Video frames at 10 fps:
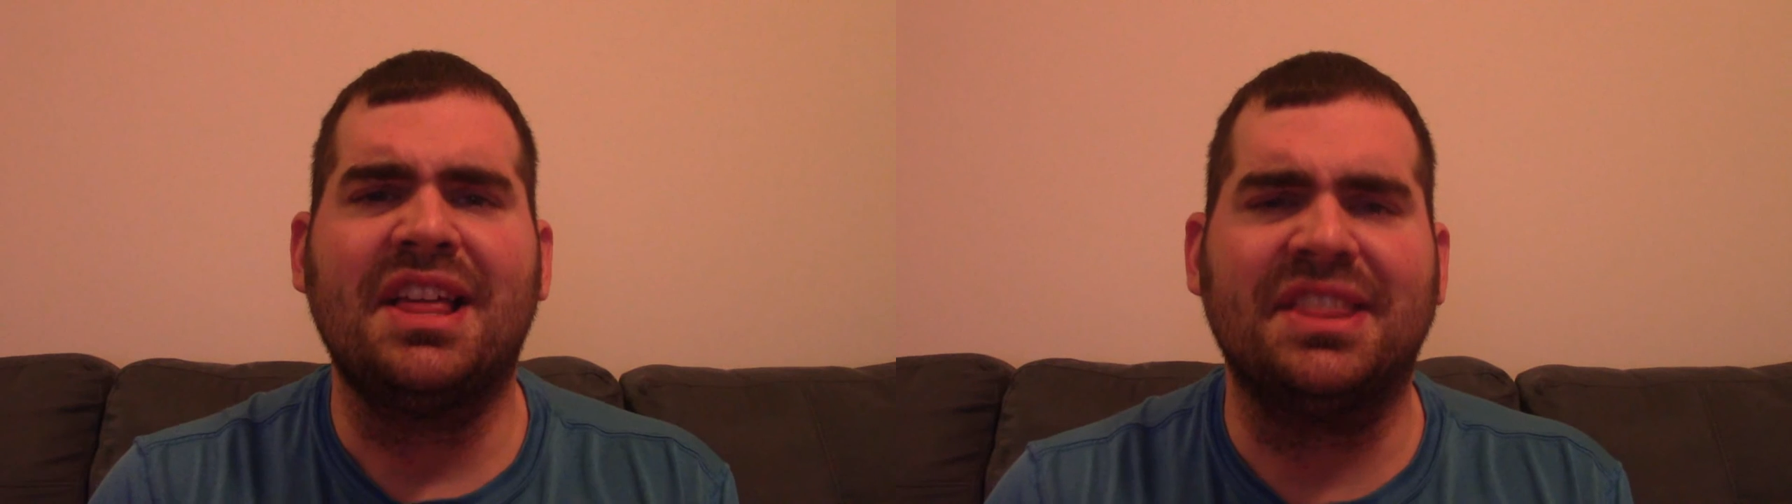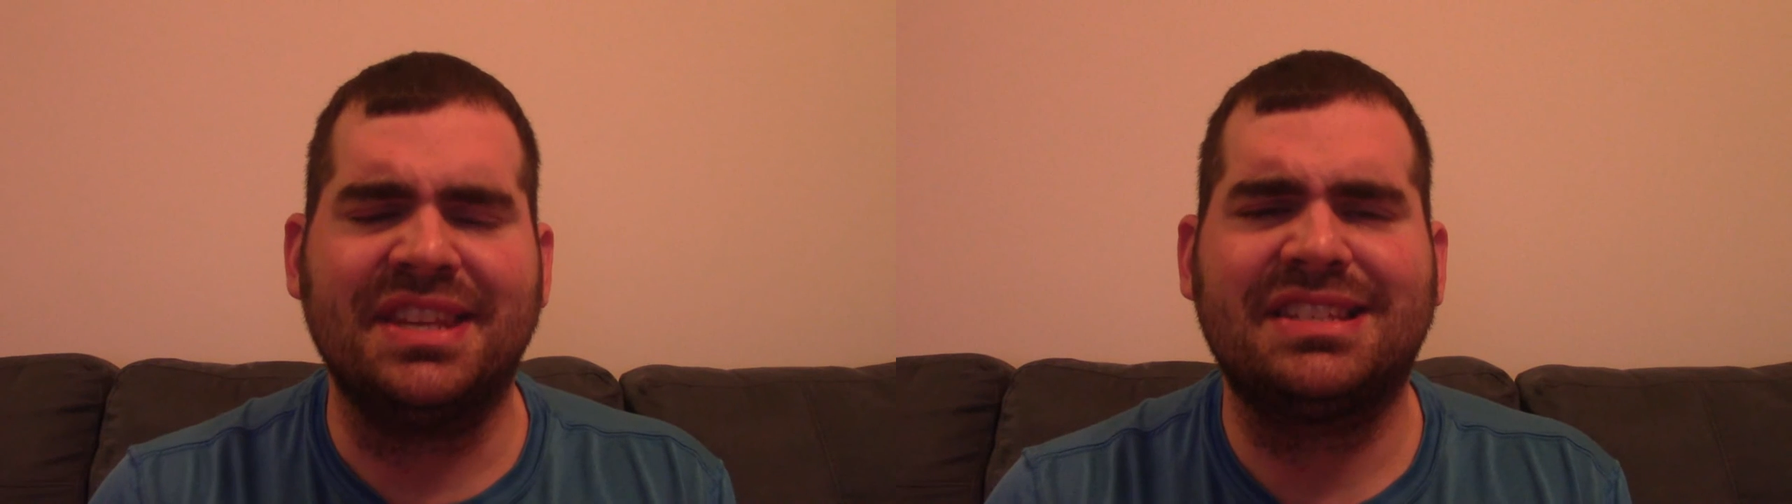
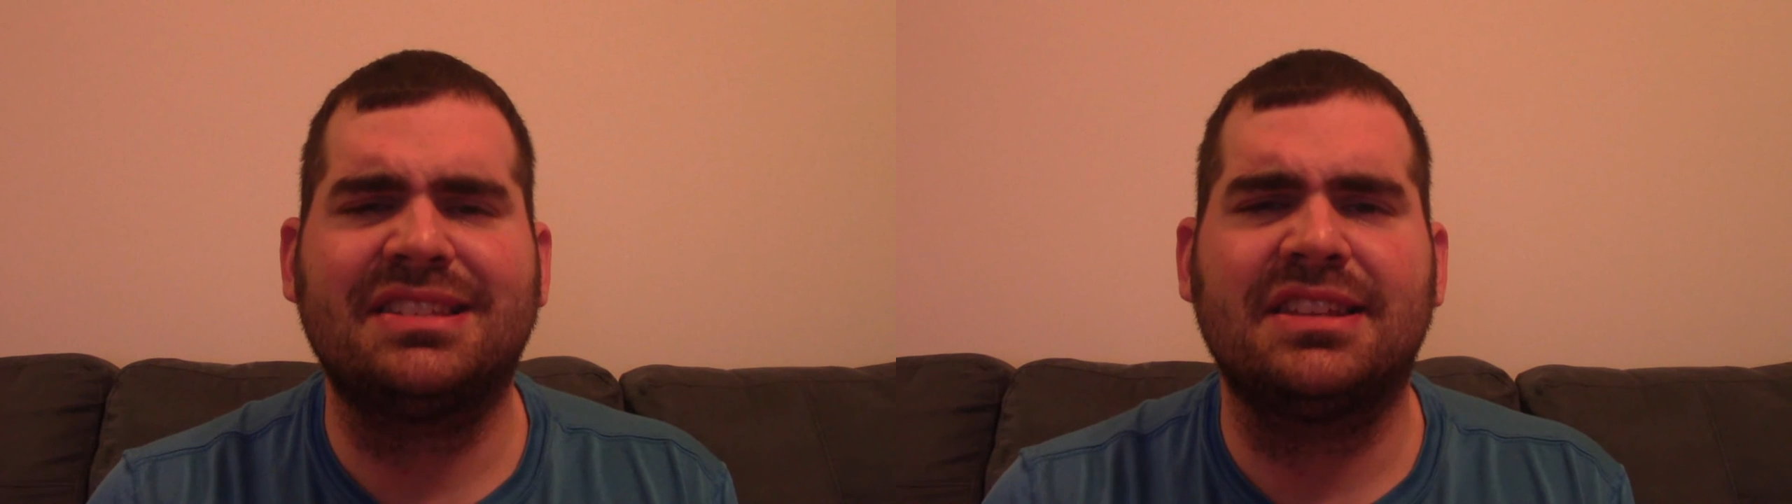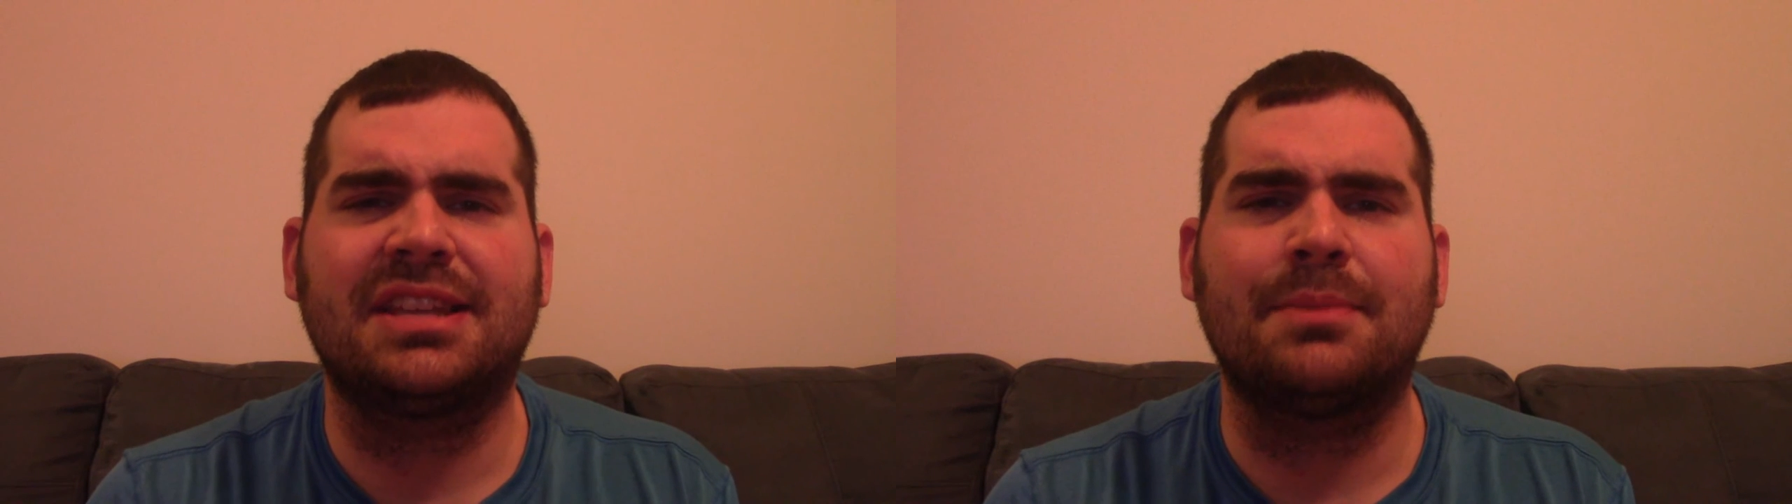This
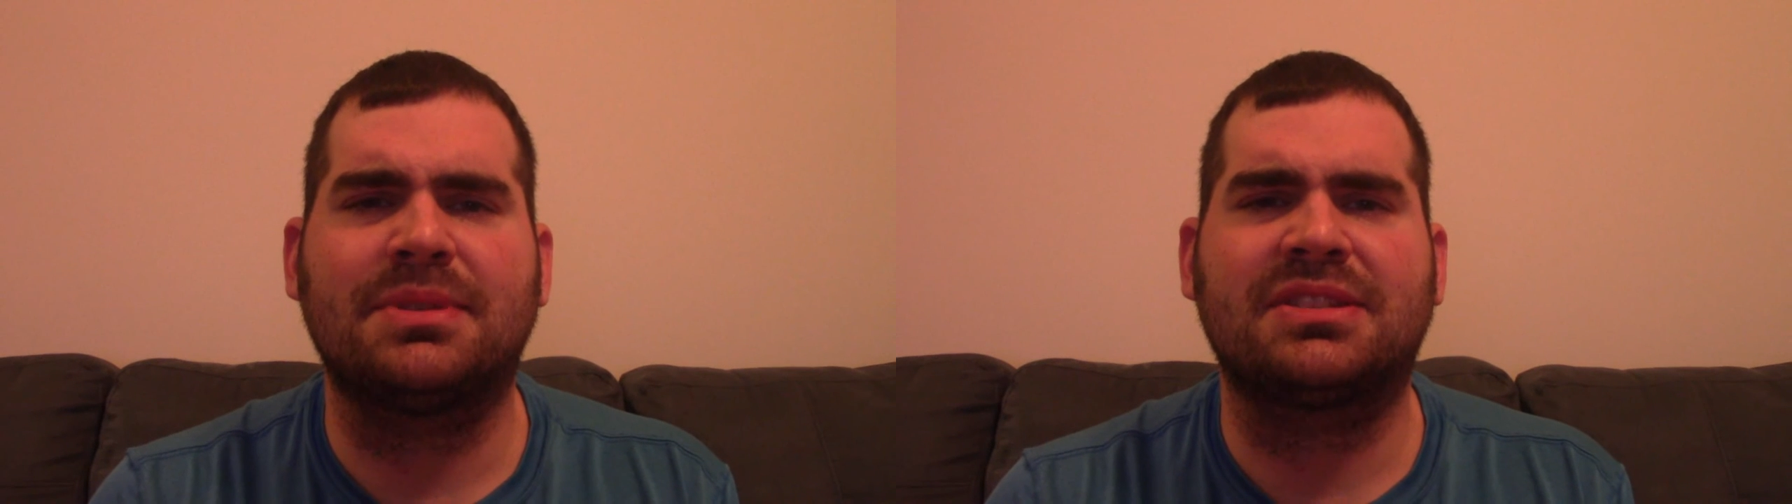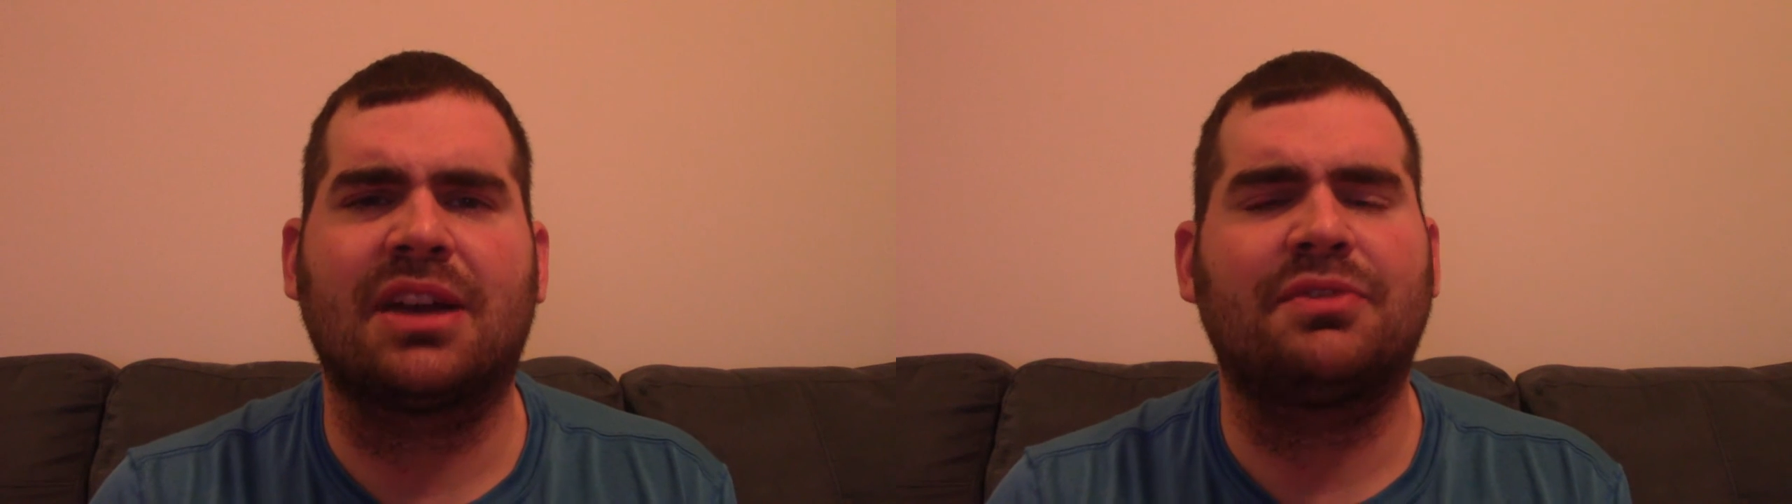is the type
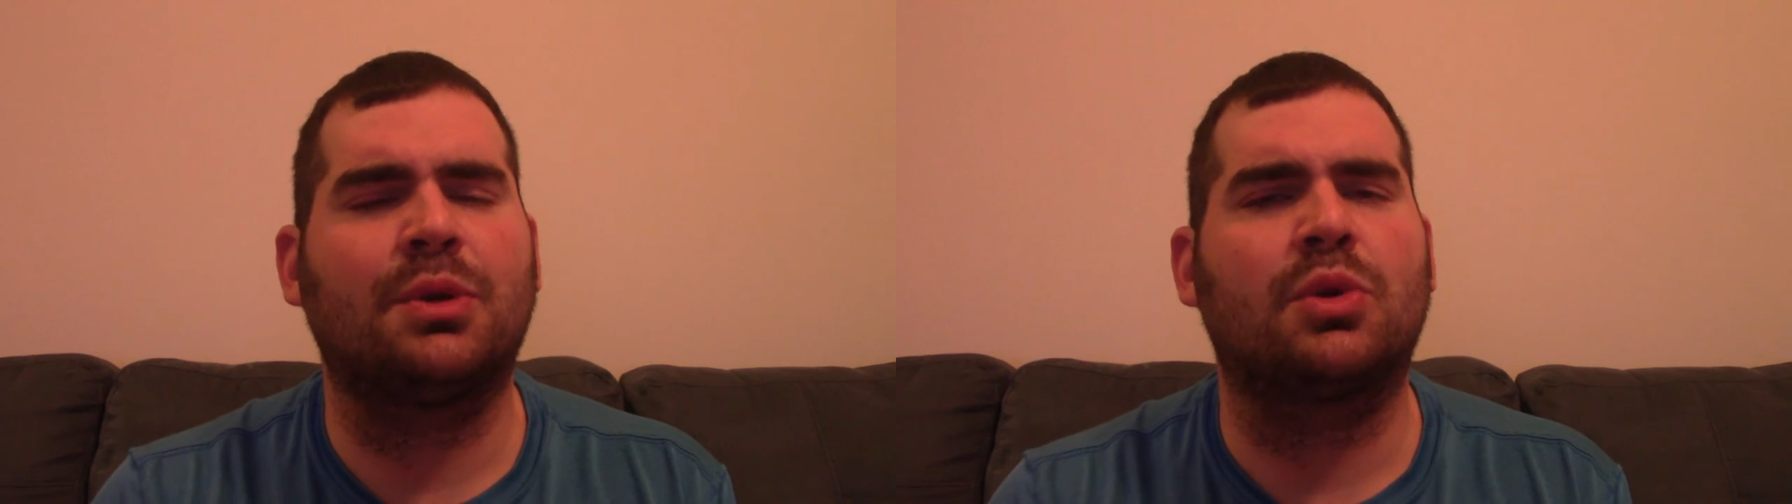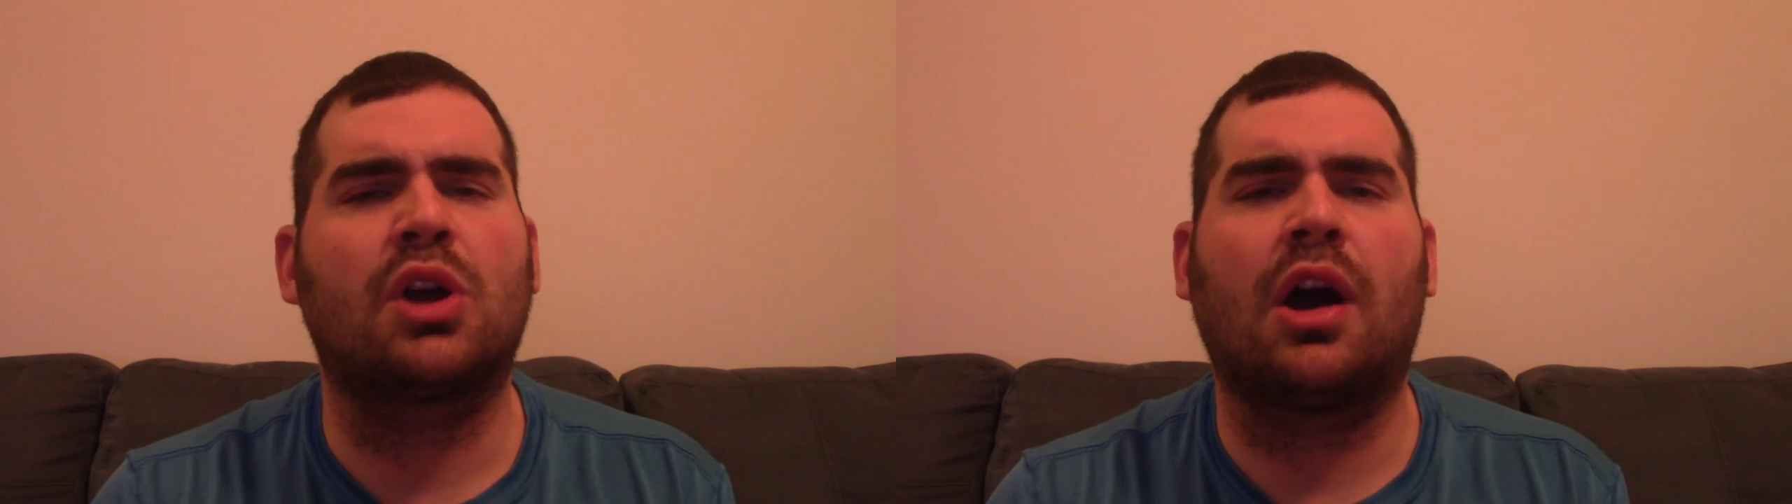of stuff
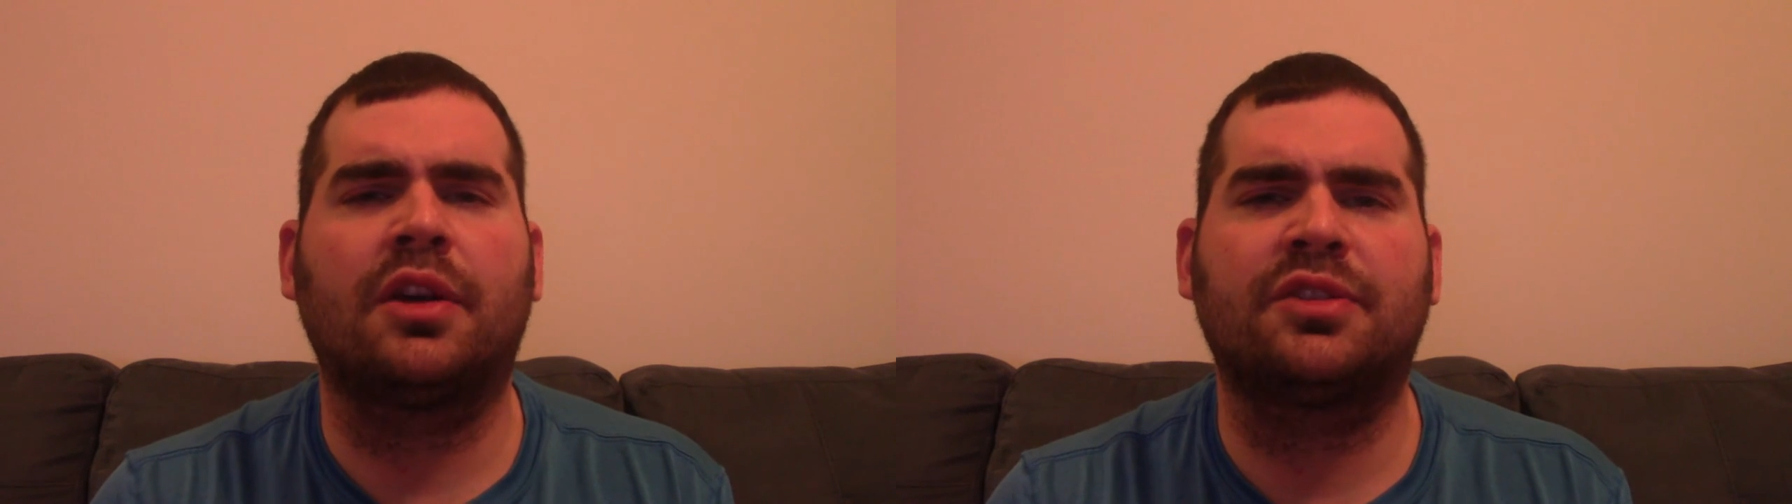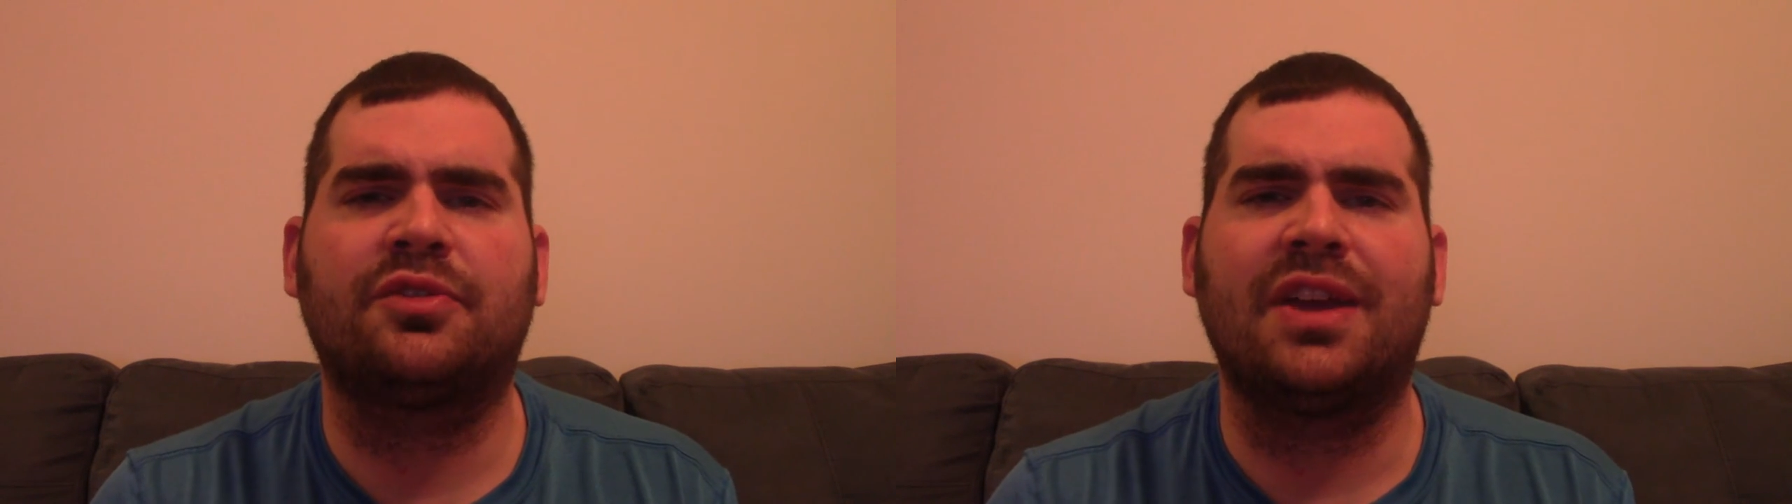that will
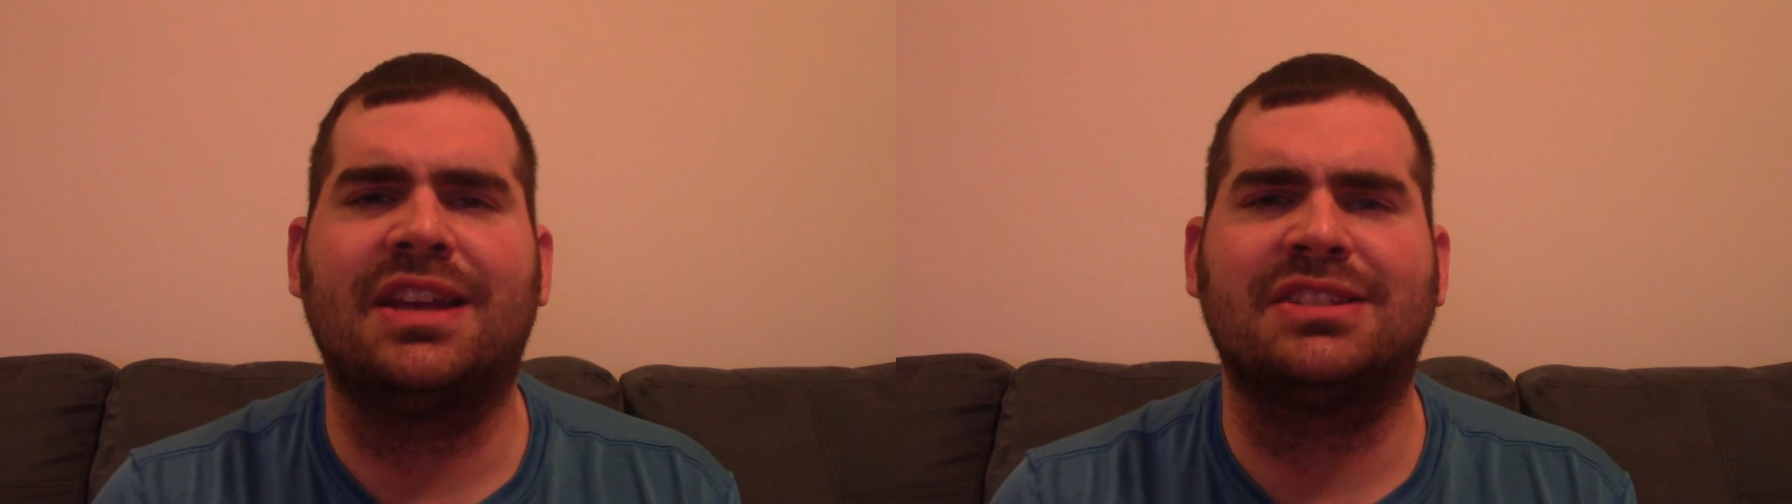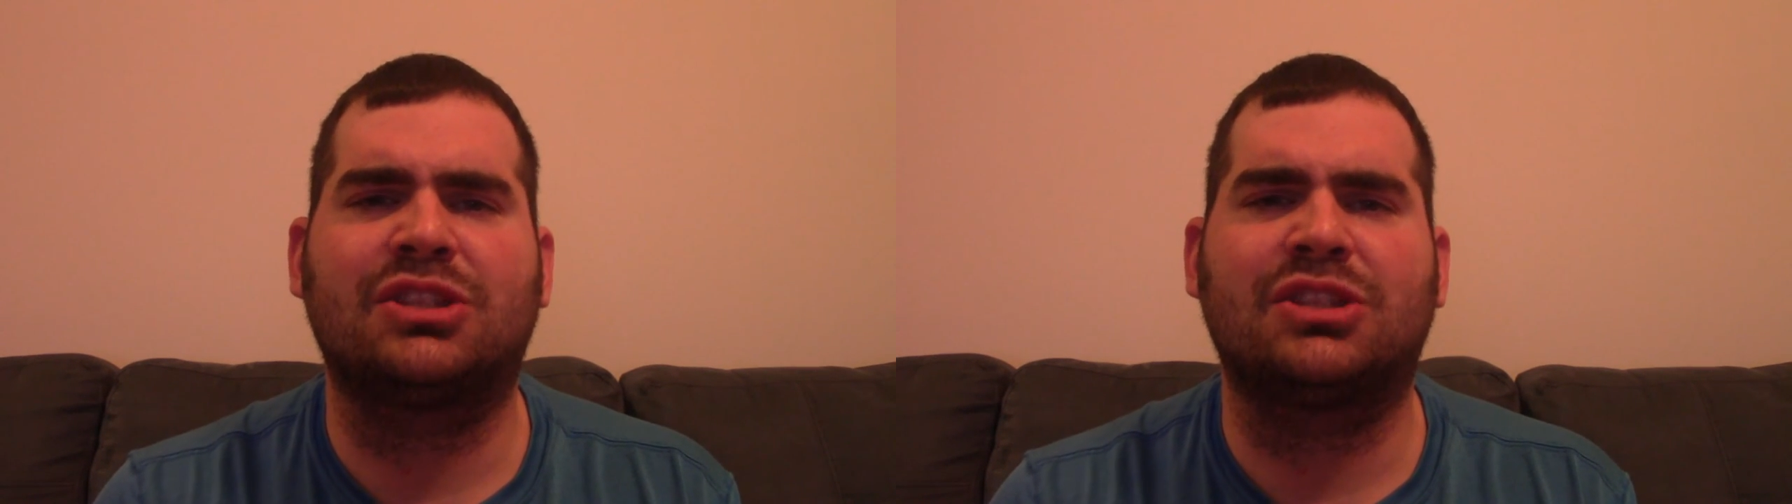cause fans